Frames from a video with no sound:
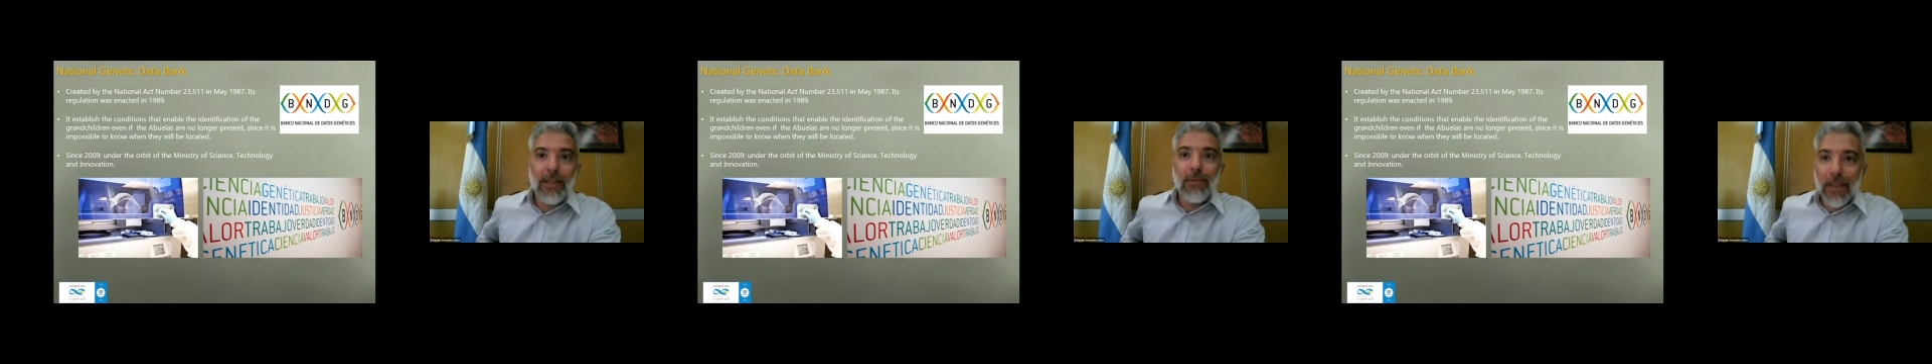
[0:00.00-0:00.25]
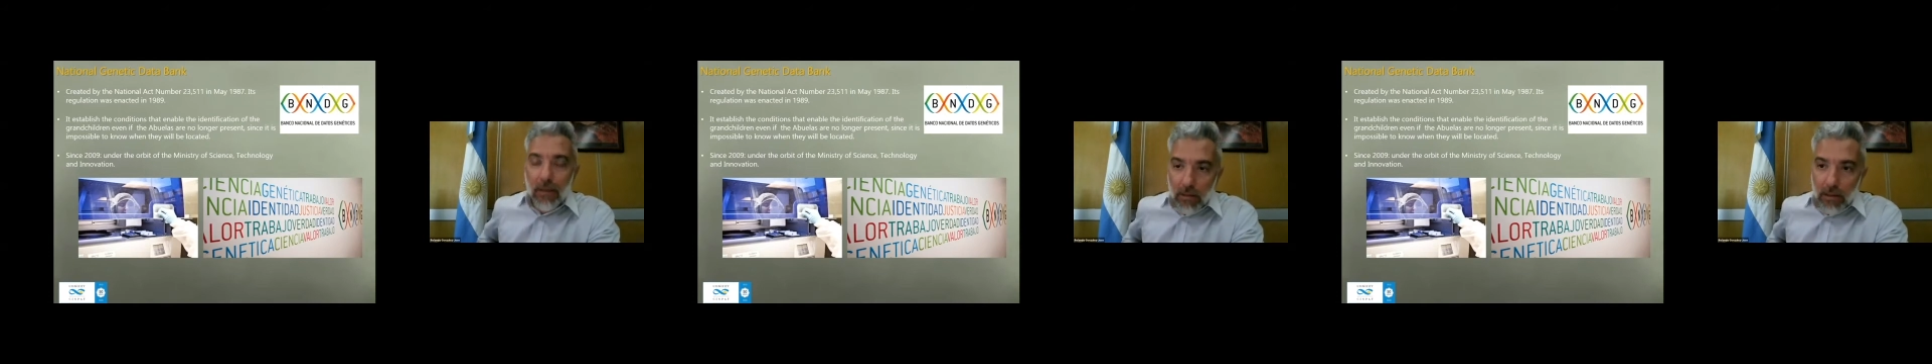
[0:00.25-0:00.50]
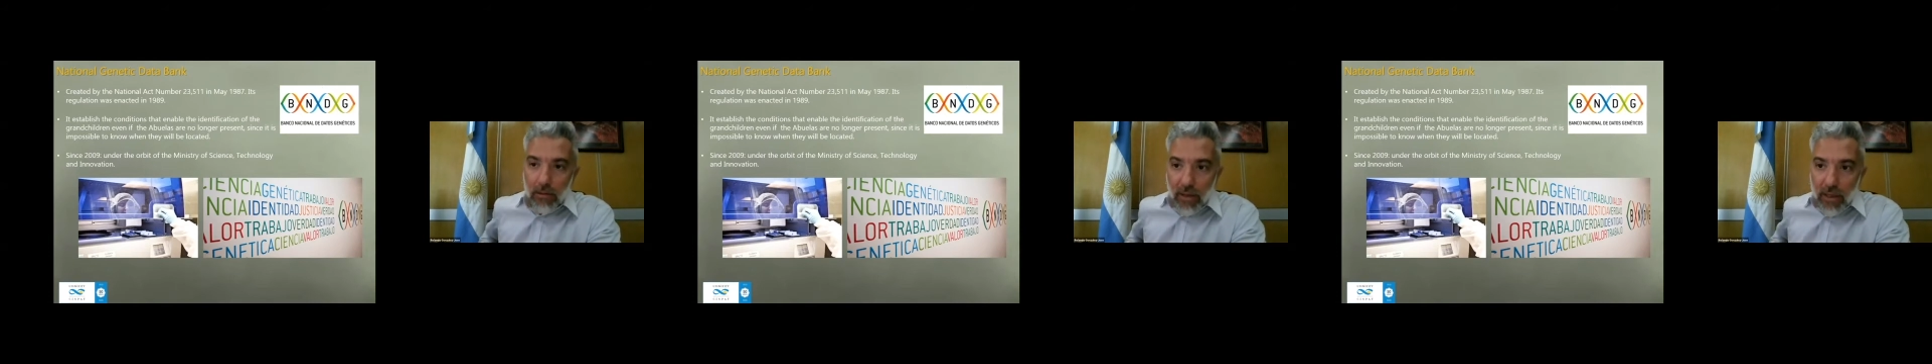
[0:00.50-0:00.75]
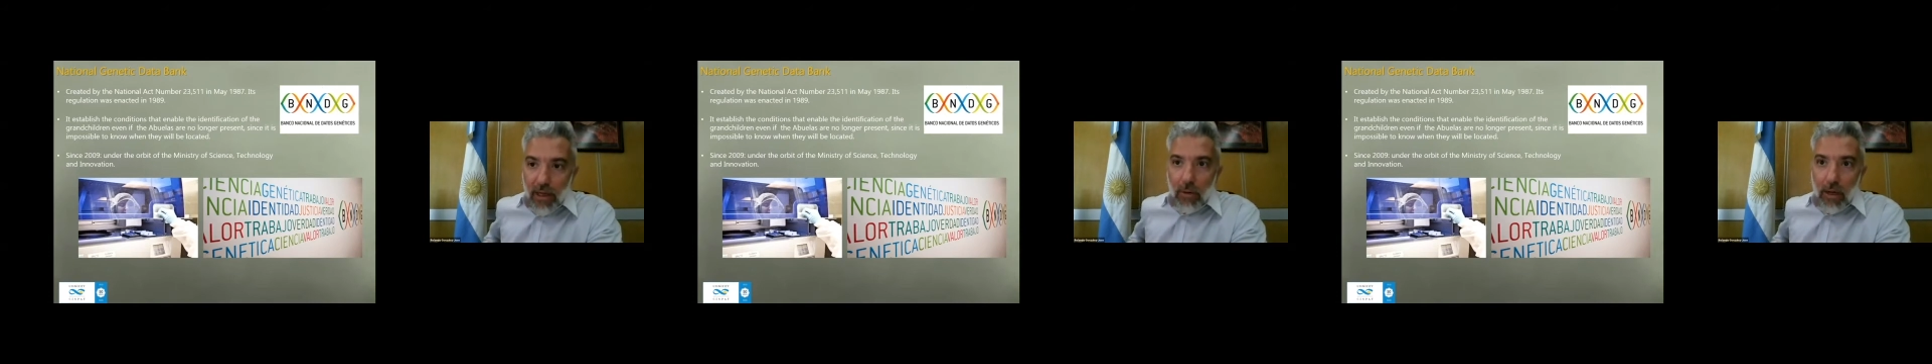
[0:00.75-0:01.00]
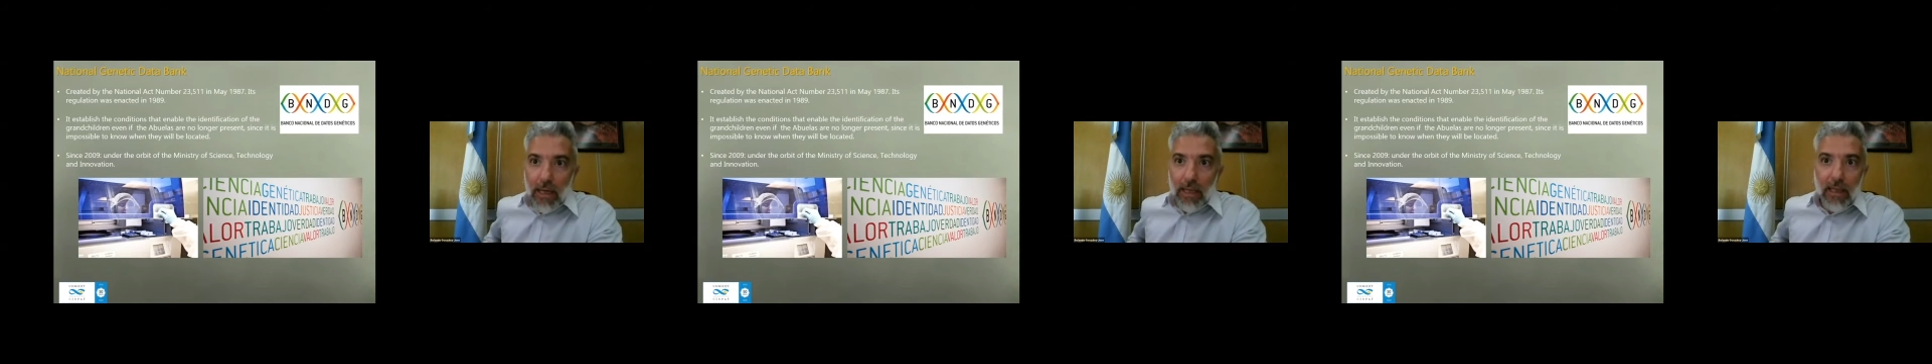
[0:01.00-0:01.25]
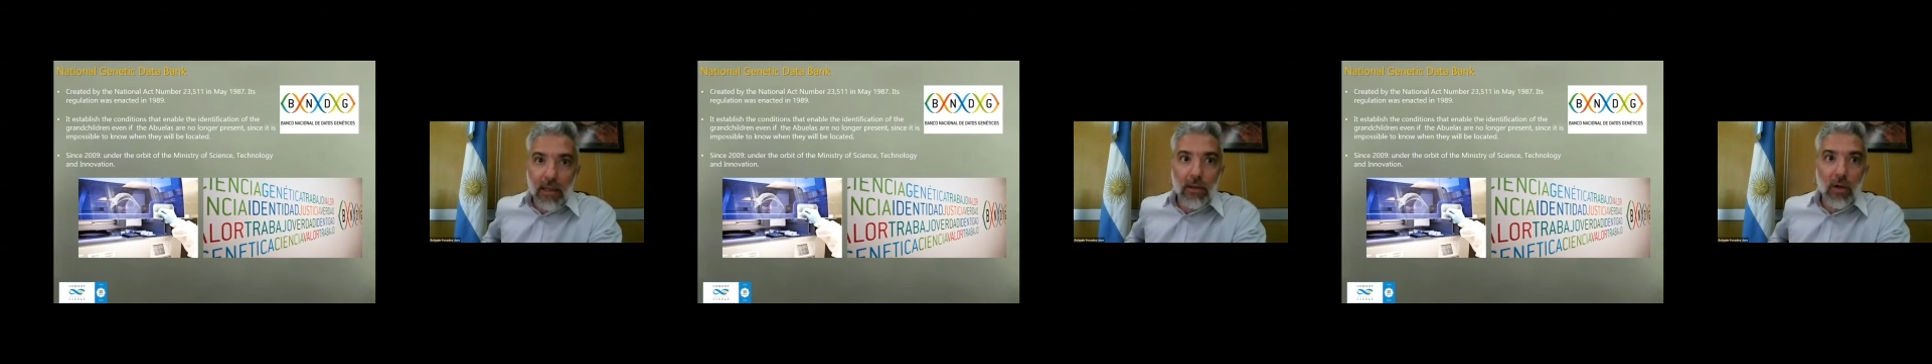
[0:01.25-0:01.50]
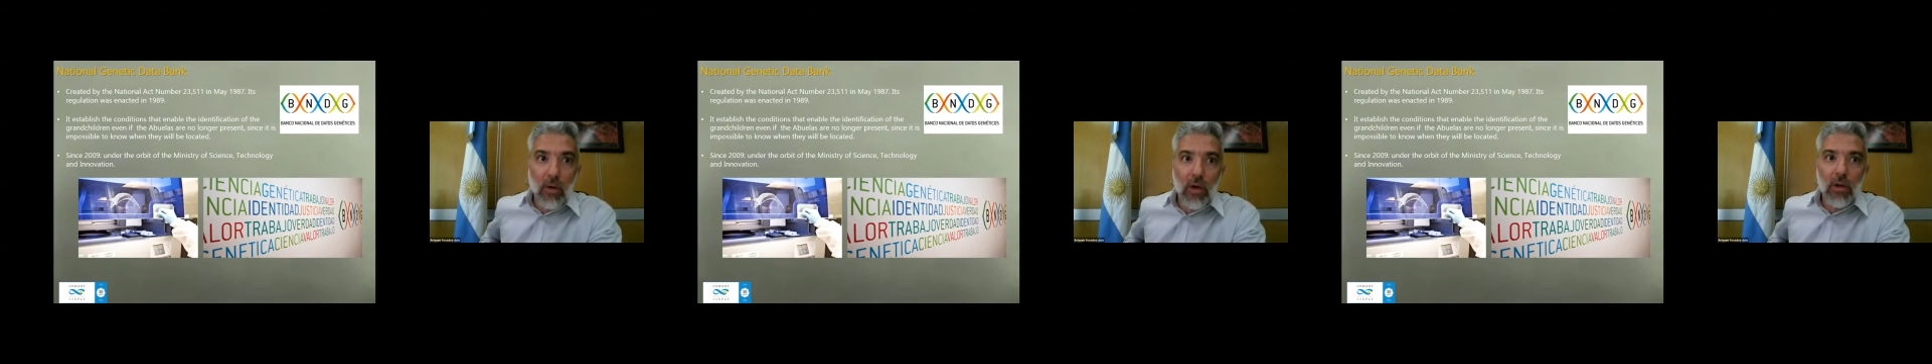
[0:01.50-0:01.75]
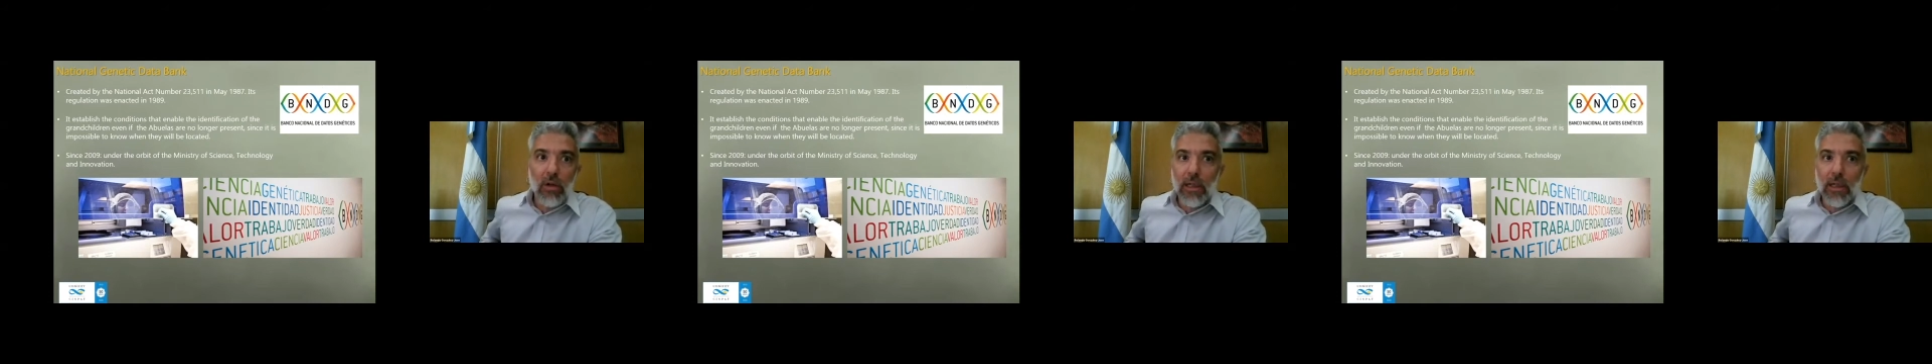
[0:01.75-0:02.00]
even if the Abuelas are no
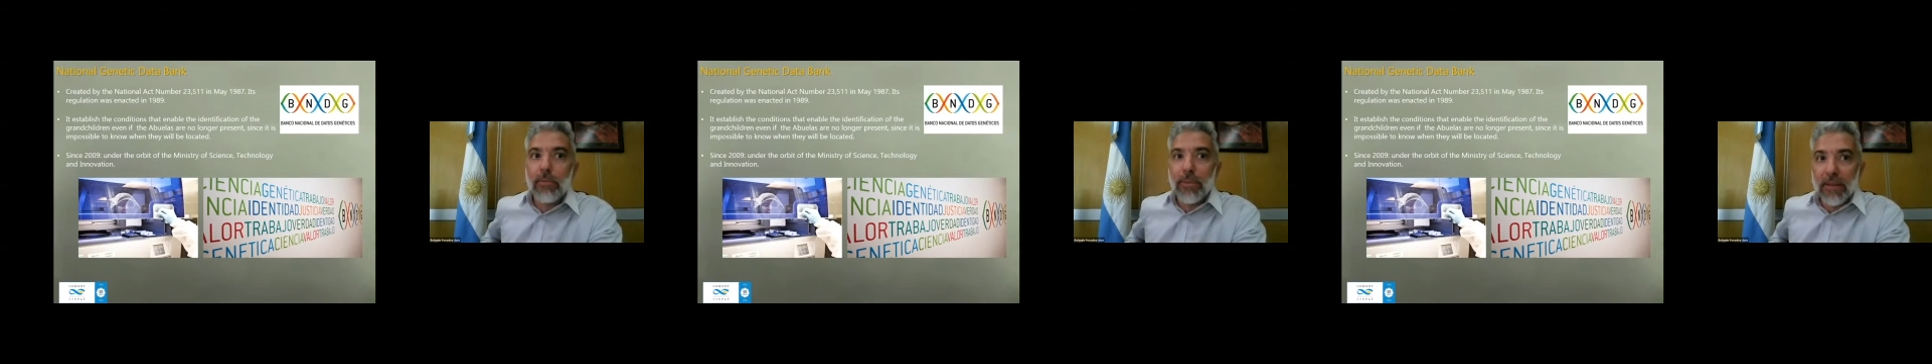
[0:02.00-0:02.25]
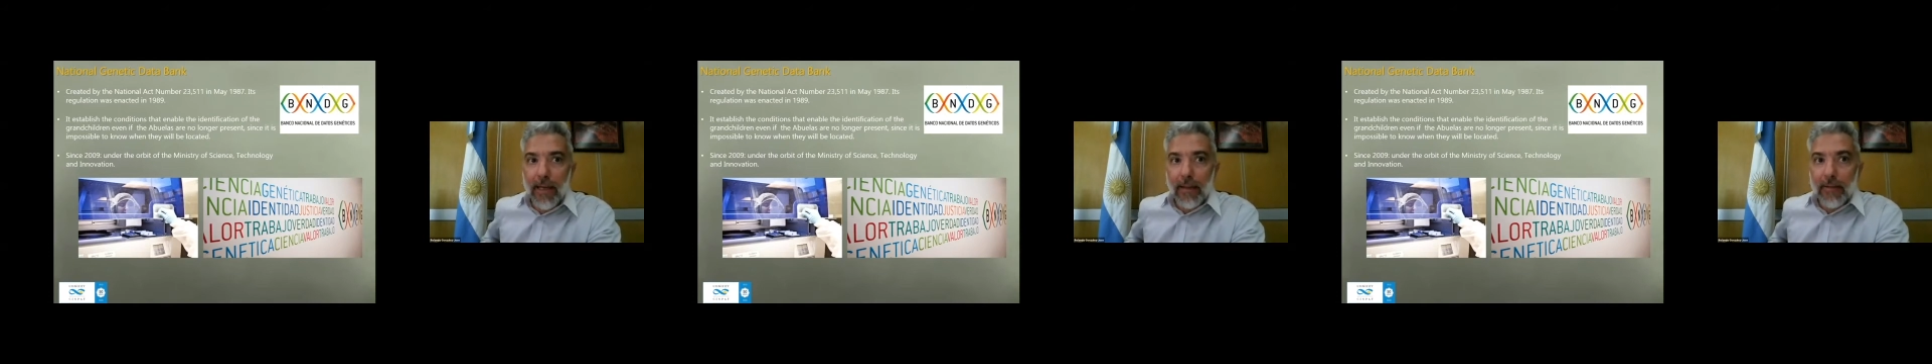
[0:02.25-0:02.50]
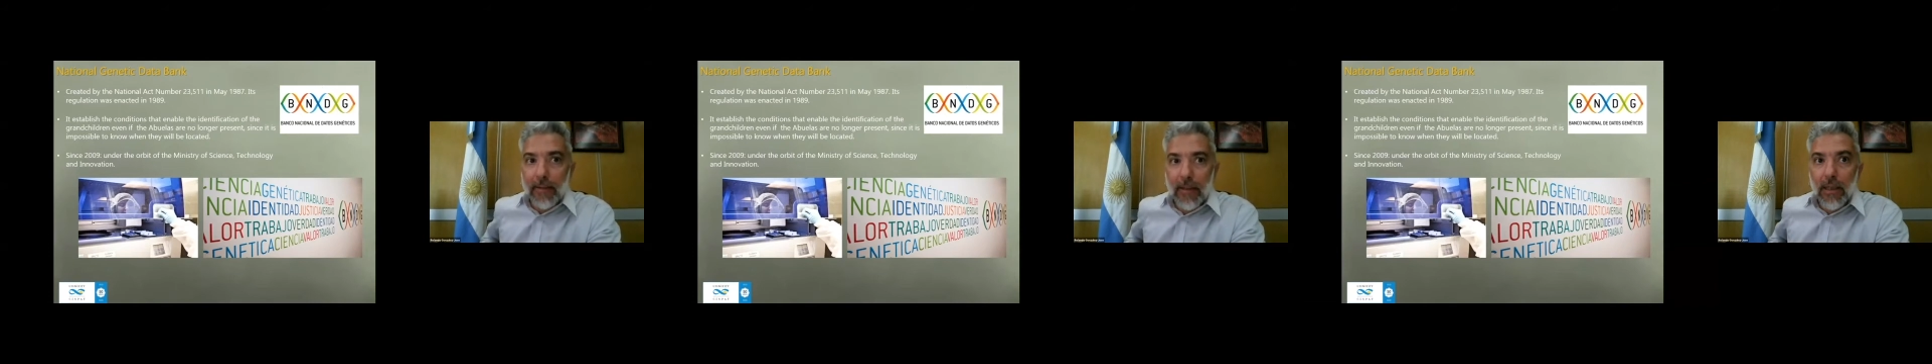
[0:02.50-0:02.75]
longer present,